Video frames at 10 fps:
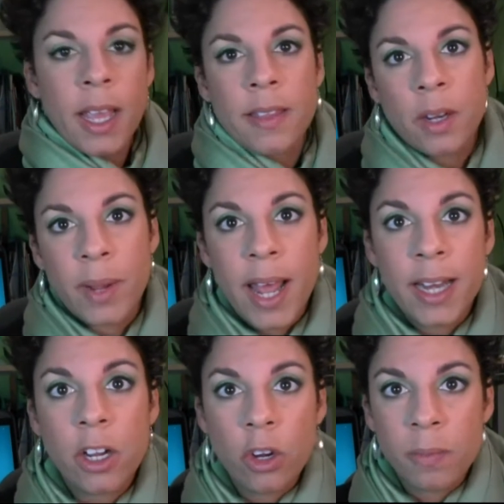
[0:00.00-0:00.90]
Then I went ahead
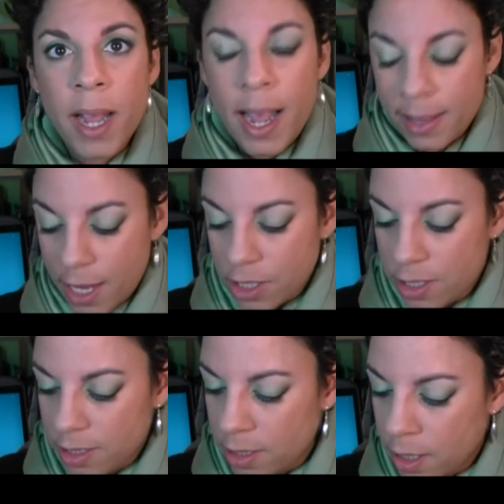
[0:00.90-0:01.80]
and curled my
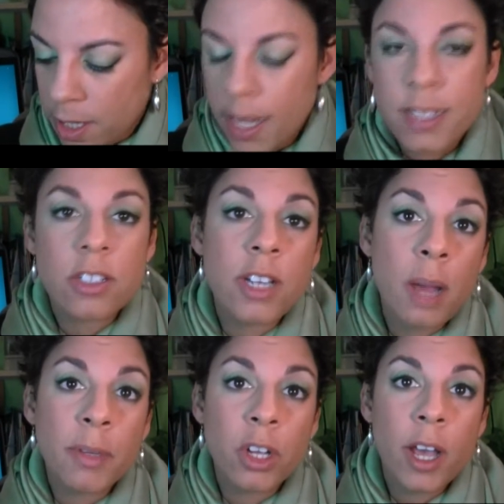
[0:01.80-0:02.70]
eyelashes. And so now
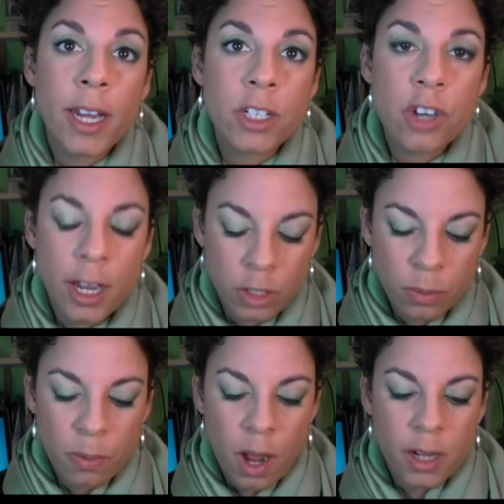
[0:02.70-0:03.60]
I'm going to go ahead and try a new
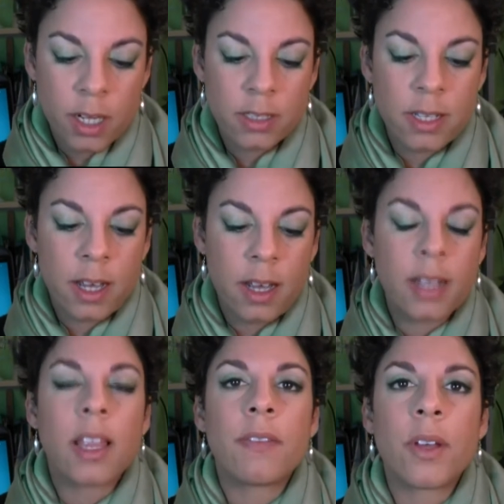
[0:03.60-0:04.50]
product. I
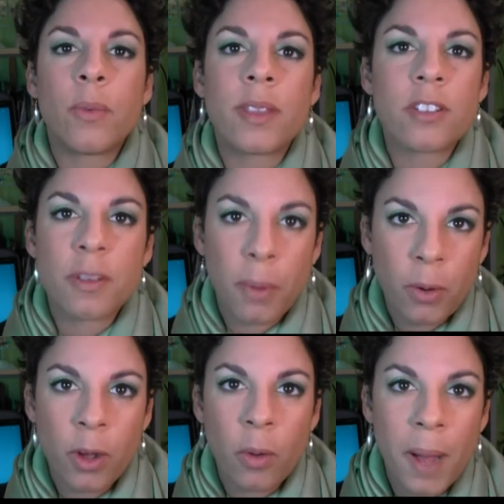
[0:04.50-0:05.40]
love it when there's a
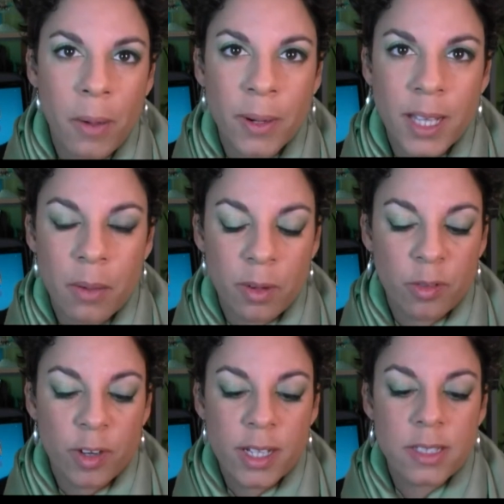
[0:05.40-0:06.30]
BOGO, buy one, get one free.